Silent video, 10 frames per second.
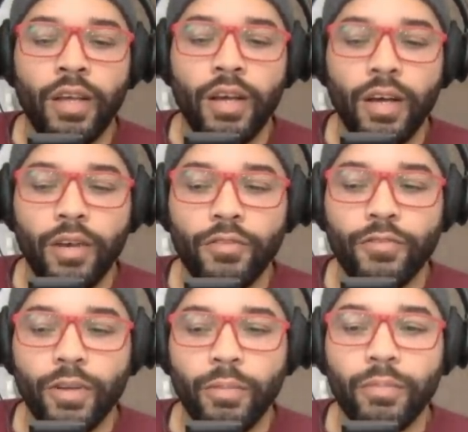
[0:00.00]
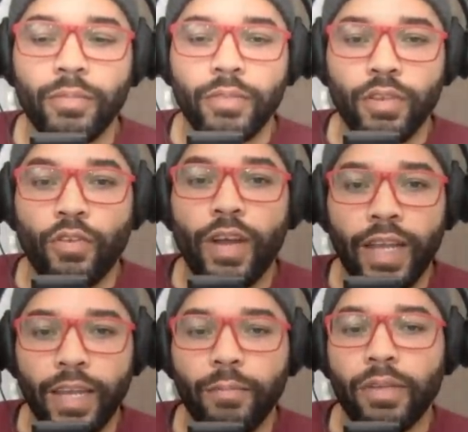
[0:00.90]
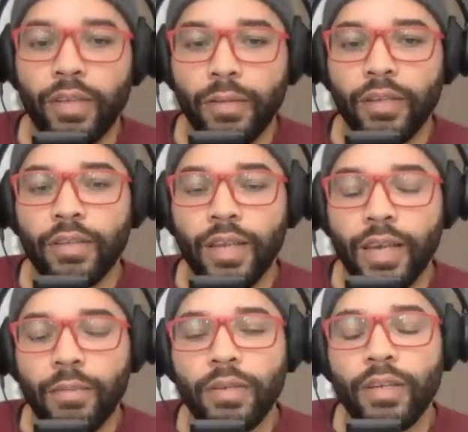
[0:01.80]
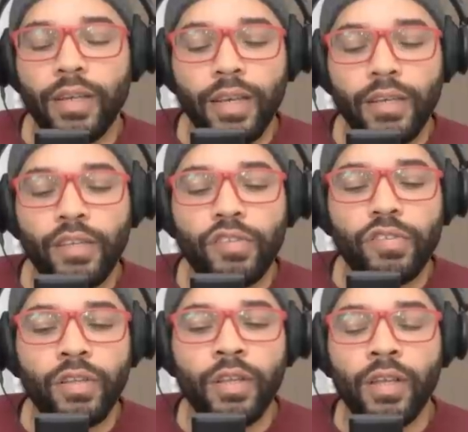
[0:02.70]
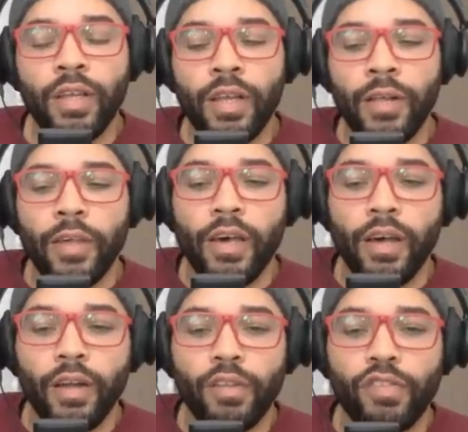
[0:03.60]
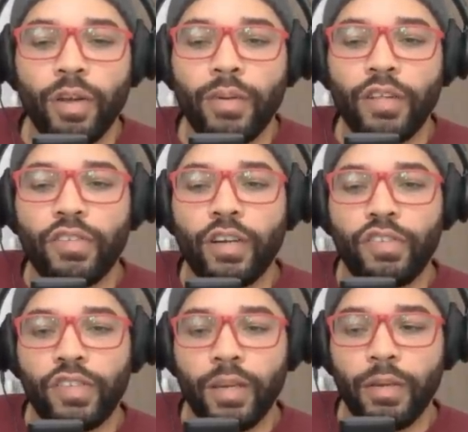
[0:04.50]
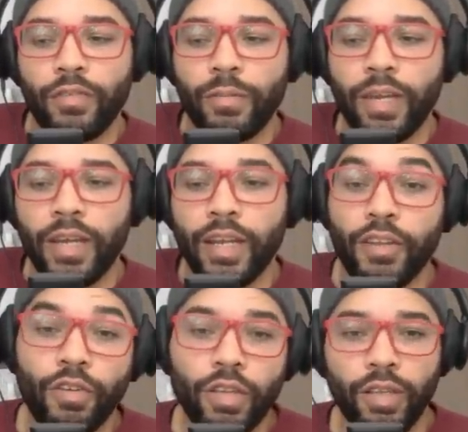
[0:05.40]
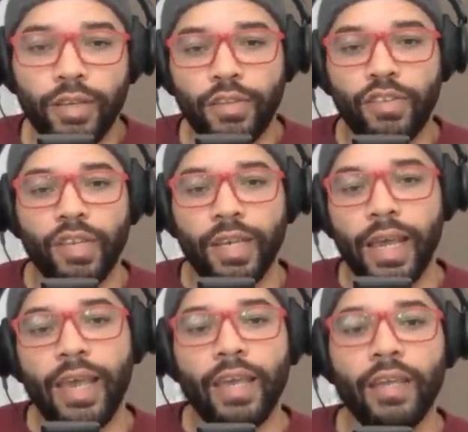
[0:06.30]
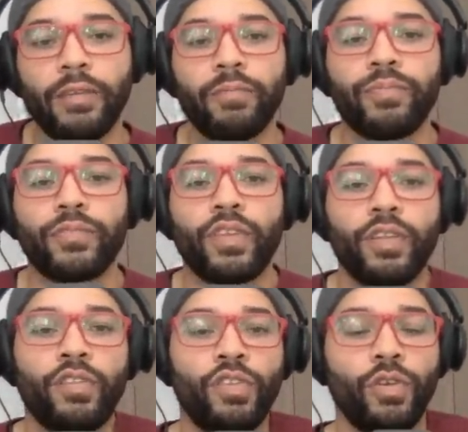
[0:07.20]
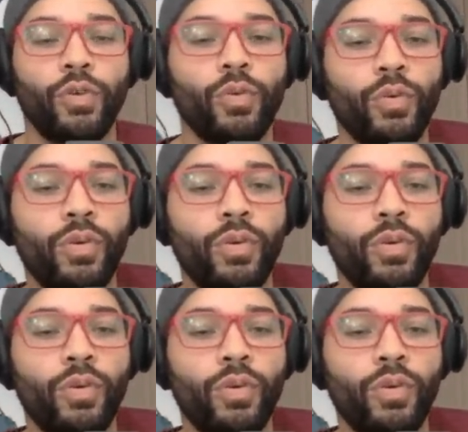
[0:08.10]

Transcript: uh, from the crack epidemic that happened in the 80s. Uh, so everything started stemming from that. And then you can look today to